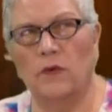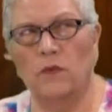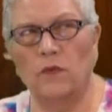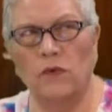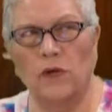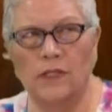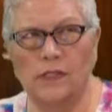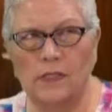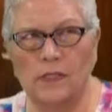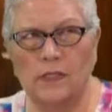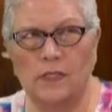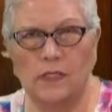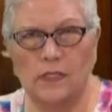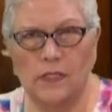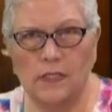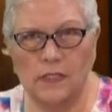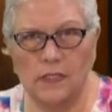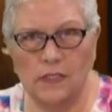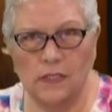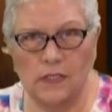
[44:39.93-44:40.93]
it wasn't
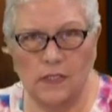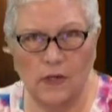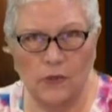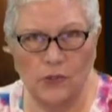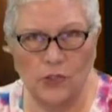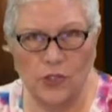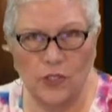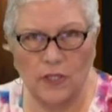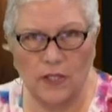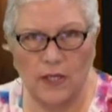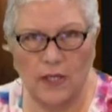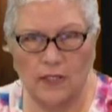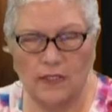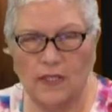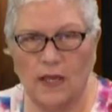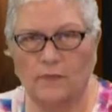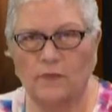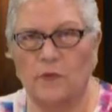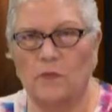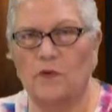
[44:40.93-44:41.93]
socially
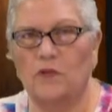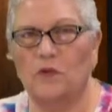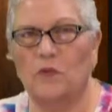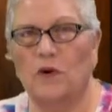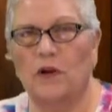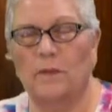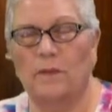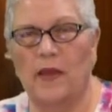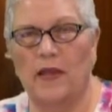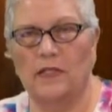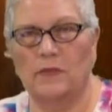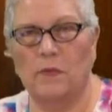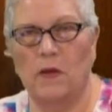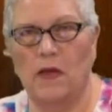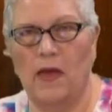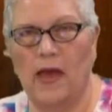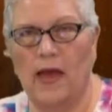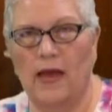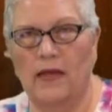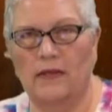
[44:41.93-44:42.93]
acceptable to wear a
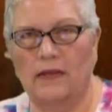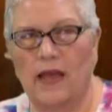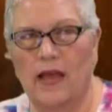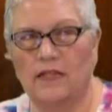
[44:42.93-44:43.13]
baseball hat